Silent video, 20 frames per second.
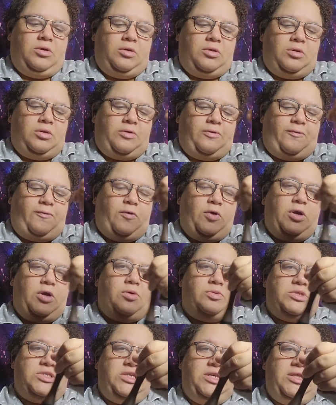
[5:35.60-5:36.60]
The
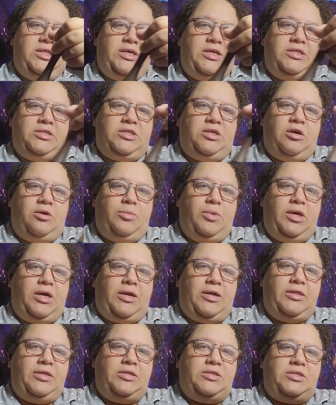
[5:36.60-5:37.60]
frequency that is coming out
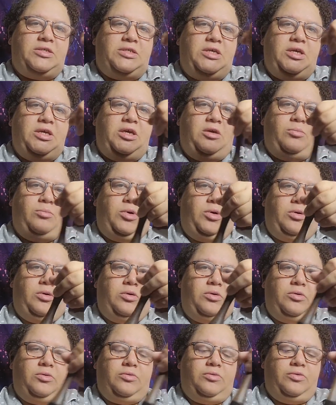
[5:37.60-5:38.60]
of this singing
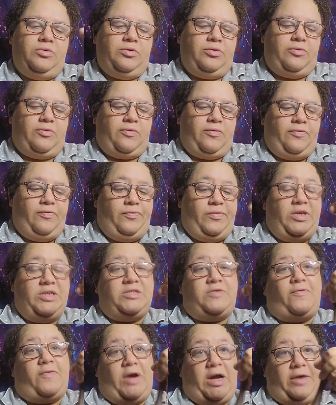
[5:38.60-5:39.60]
bowl
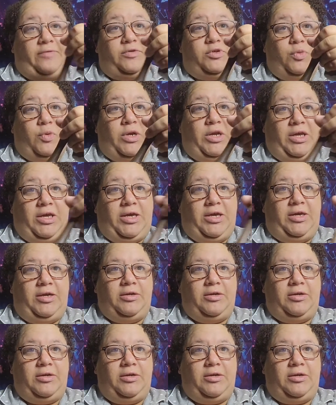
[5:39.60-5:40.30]
is 528.